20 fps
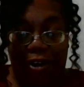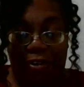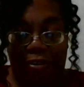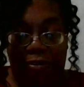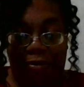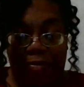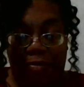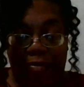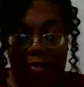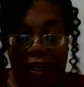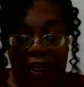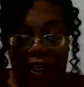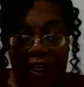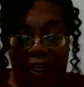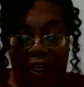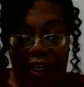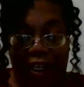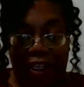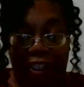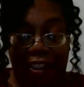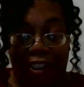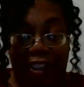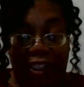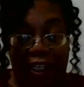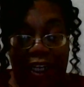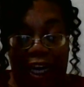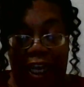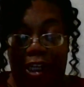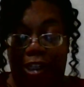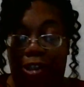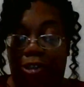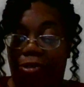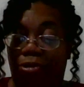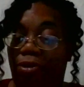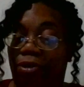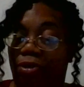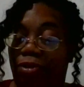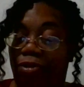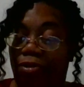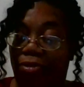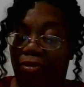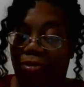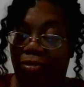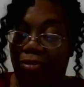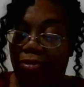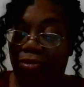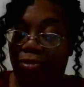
hold me is the actual